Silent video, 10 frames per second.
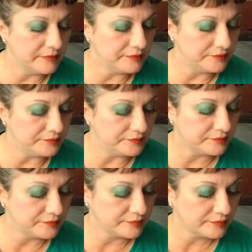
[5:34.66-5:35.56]

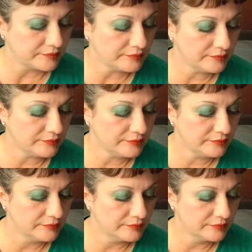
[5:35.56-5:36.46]

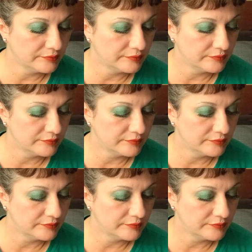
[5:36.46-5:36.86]
Nobody speaks.